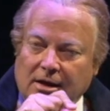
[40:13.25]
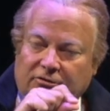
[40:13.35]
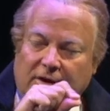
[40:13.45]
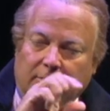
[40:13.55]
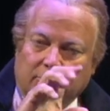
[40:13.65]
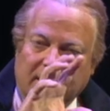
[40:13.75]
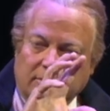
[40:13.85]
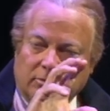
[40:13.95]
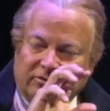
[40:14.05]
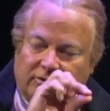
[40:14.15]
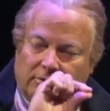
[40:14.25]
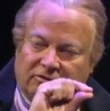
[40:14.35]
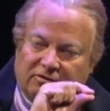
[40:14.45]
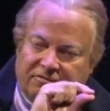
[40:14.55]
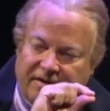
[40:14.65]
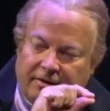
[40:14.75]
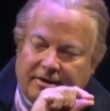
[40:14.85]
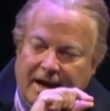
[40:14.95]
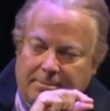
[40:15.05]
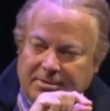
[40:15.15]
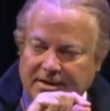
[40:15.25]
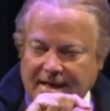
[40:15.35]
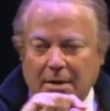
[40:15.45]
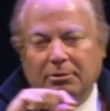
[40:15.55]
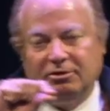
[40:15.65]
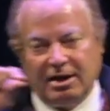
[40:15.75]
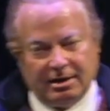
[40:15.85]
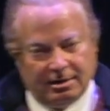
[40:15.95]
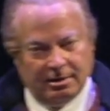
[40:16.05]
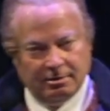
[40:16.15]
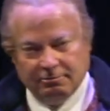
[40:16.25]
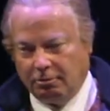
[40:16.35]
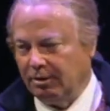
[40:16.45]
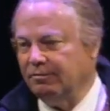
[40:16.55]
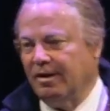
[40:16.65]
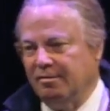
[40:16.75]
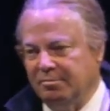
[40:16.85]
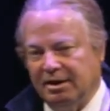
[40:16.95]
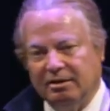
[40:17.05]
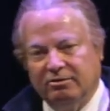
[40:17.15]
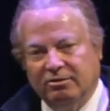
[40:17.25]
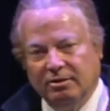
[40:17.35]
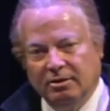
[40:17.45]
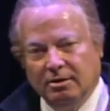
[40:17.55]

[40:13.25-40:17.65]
So I would write what's known as a fair copy, and that would take 45 minutes.